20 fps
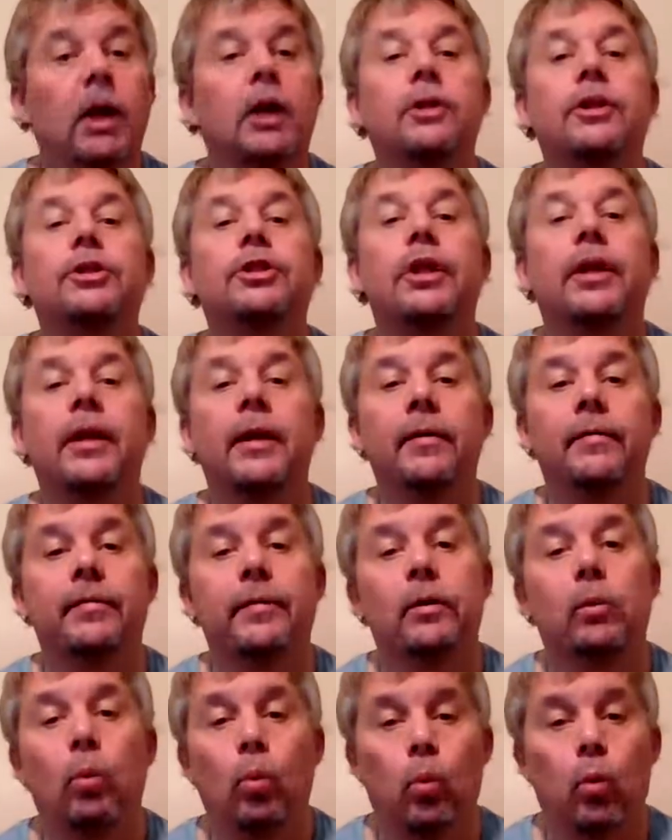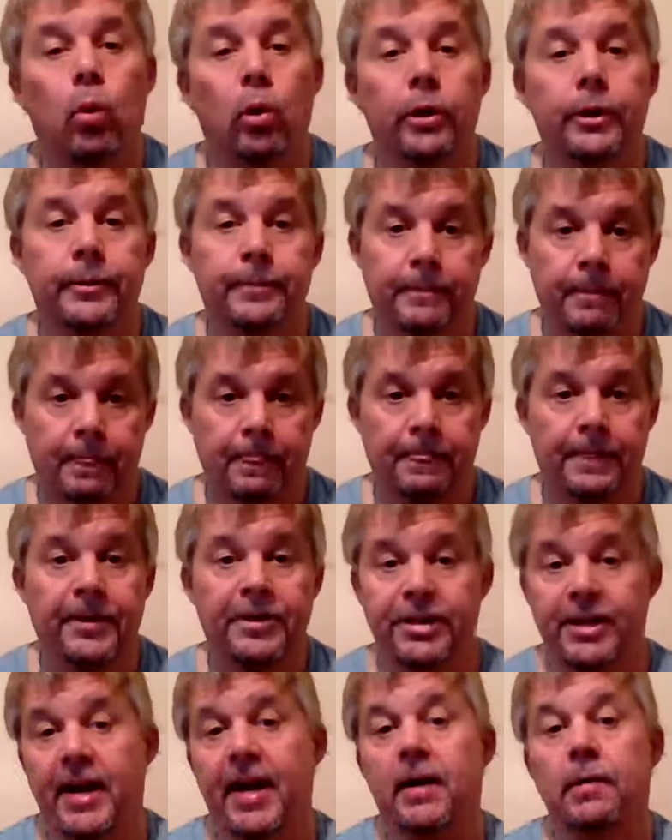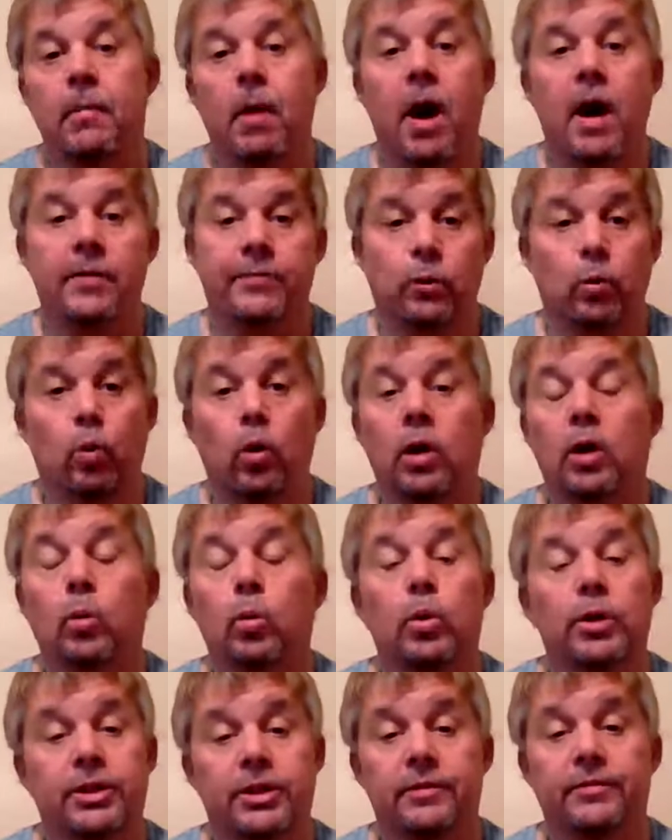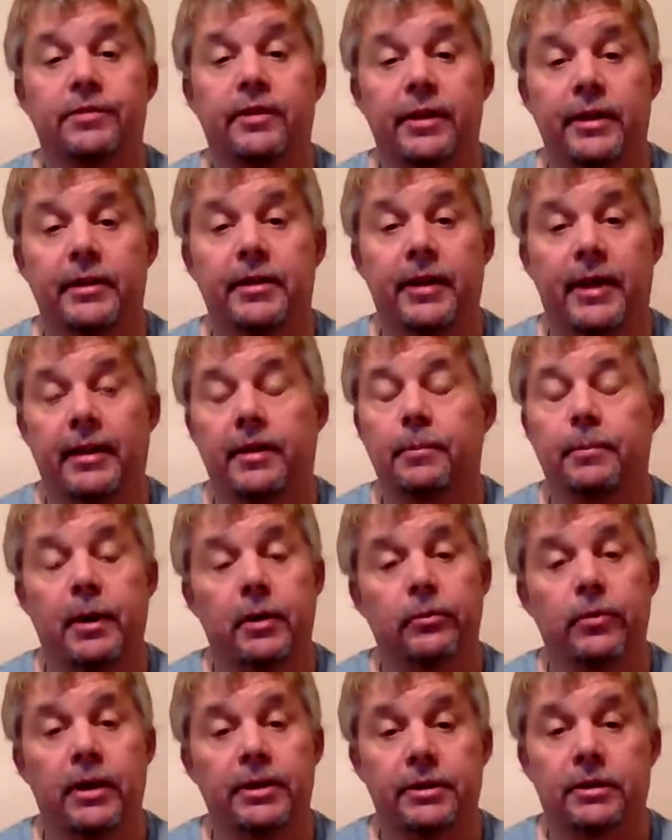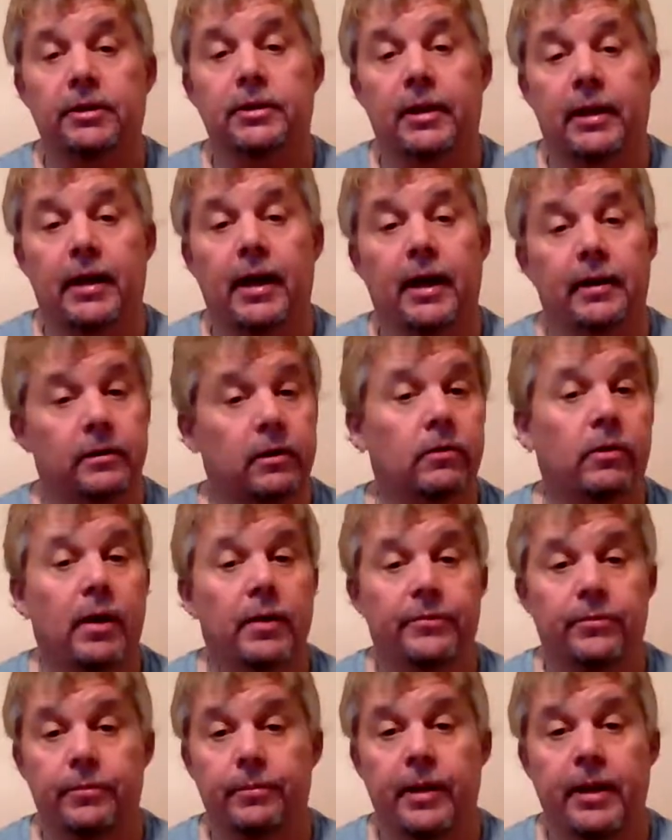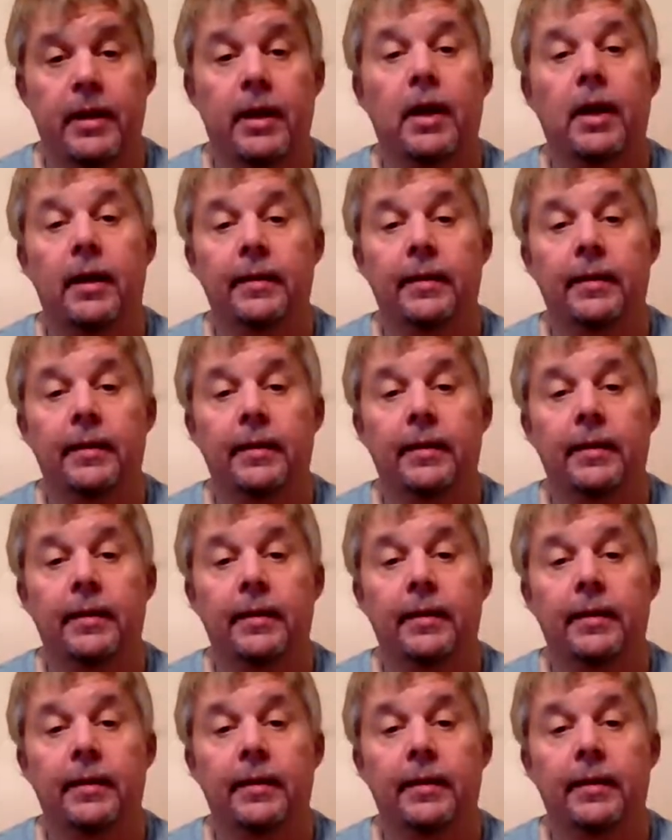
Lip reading: Did you give an award to Shannon Meyer for working with a civilian to get to my residence to concoct a crime for me?